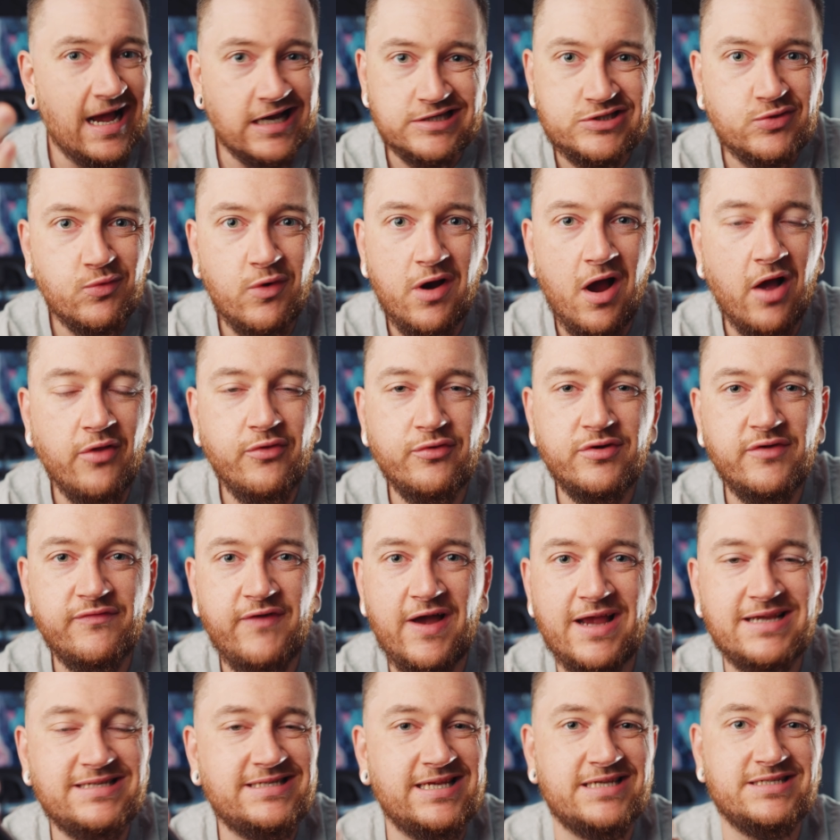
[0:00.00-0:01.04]
As to where other
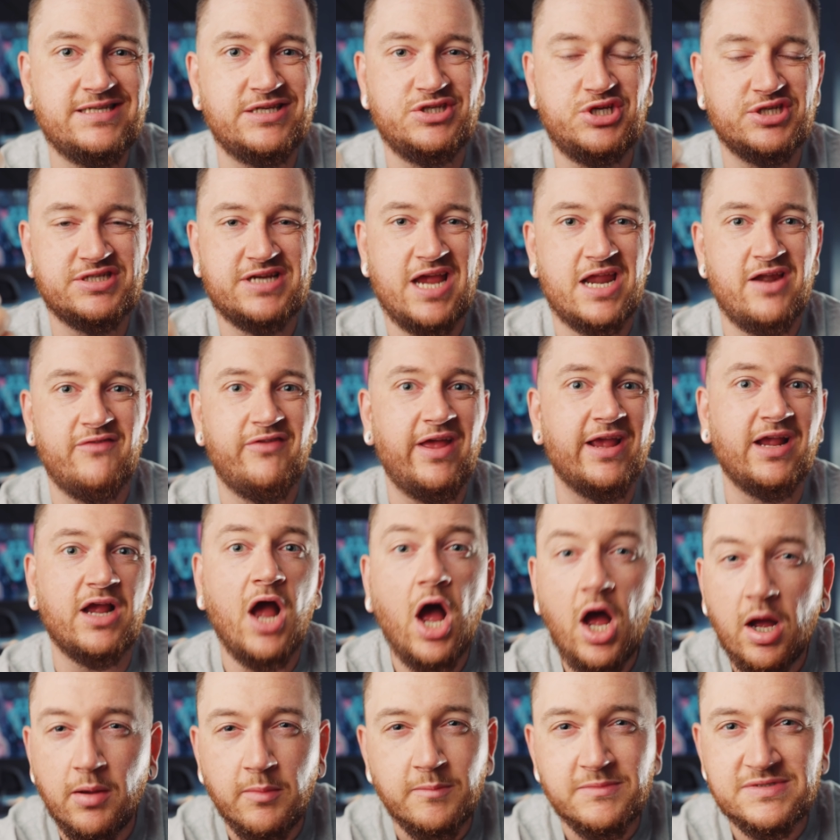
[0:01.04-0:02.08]
devices, it just kind of like
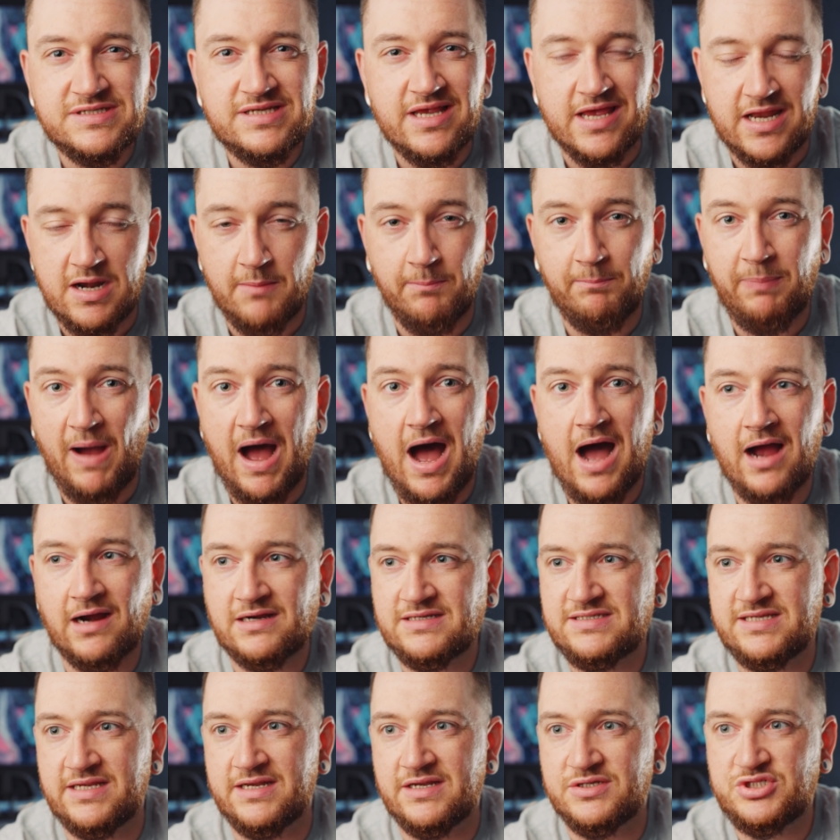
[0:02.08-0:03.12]
comes in a
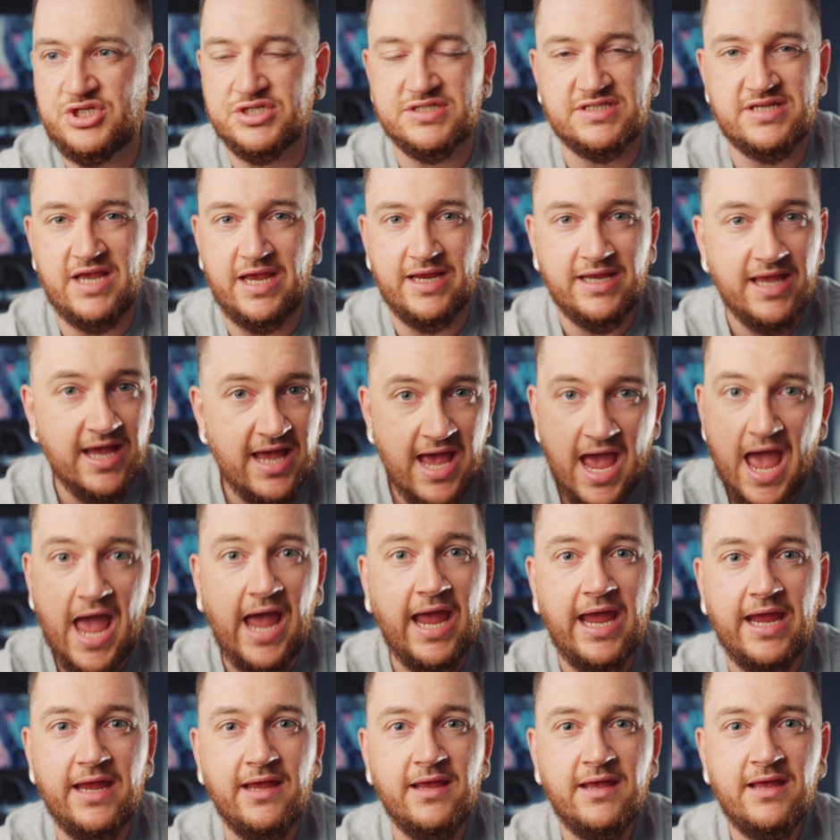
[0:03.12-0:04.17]
box and it's just like,
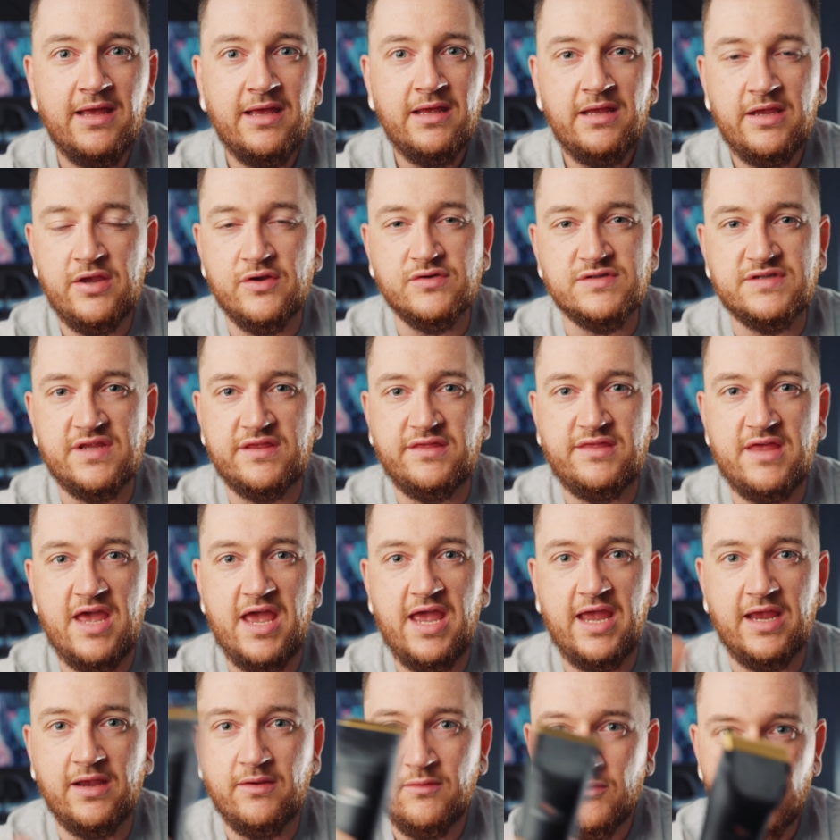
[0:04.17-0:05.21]
hey, here's the
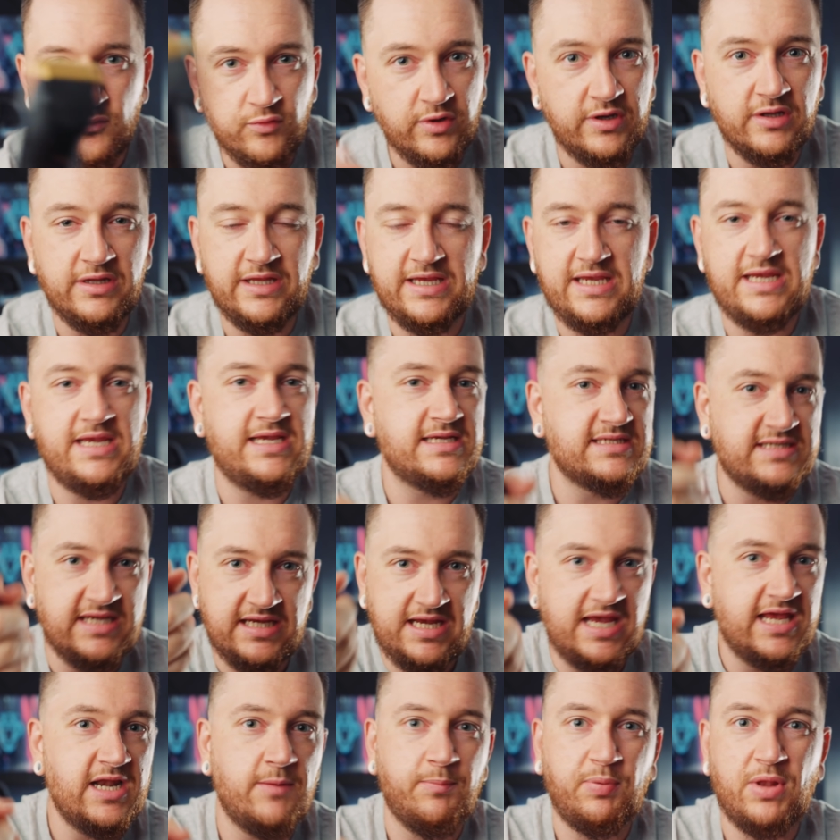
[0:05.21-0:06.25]
thing, really
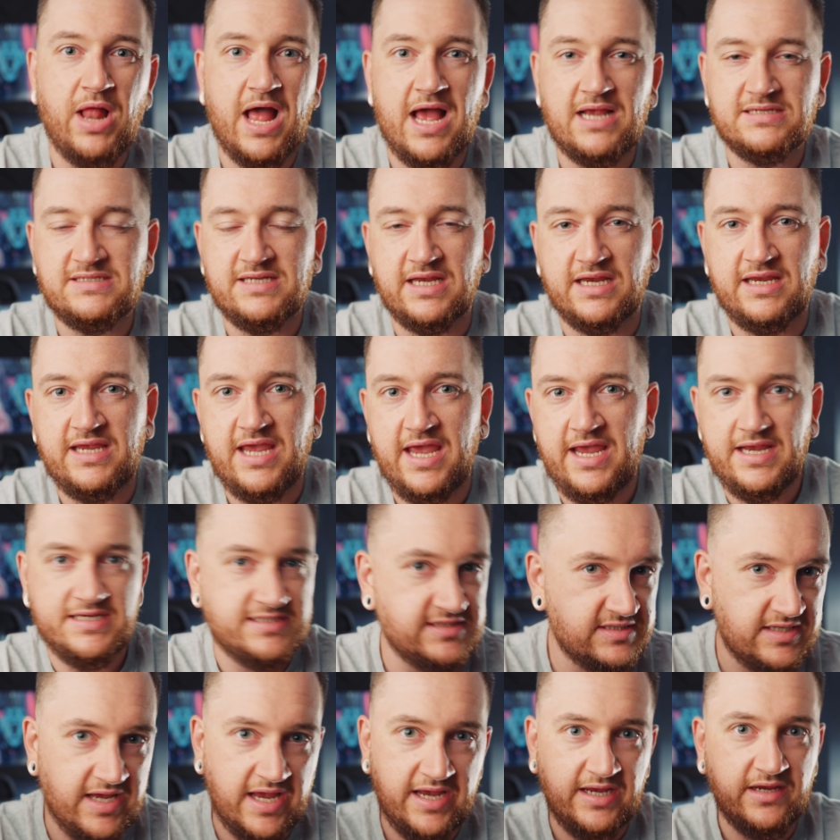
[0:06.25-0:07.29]
easy in a plastic
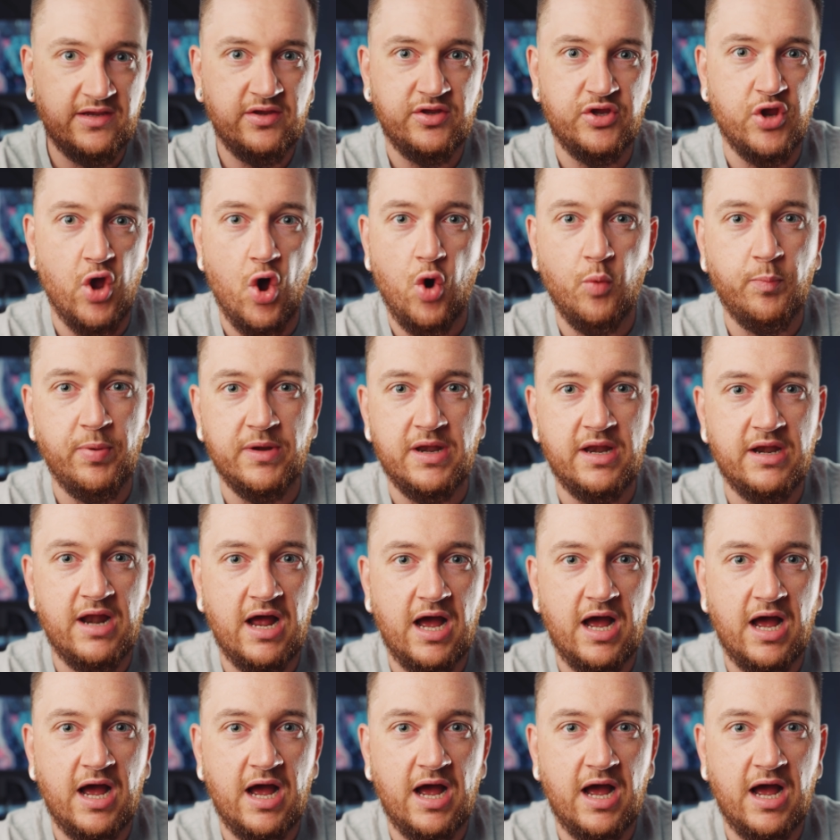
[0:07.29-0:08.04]
case, like you open it